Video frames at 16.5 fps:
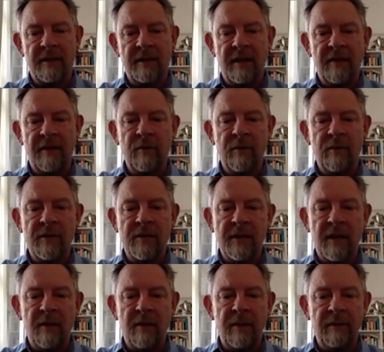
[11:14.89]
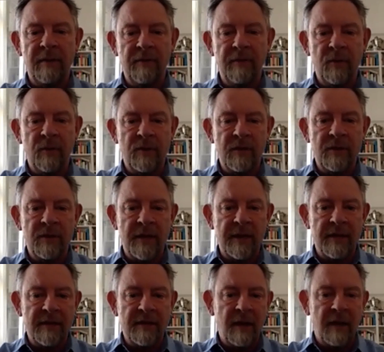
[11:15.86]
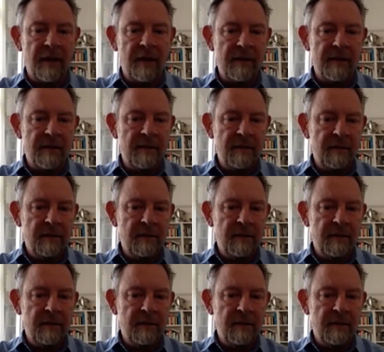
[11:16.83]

and everyone's now being forced to take sides.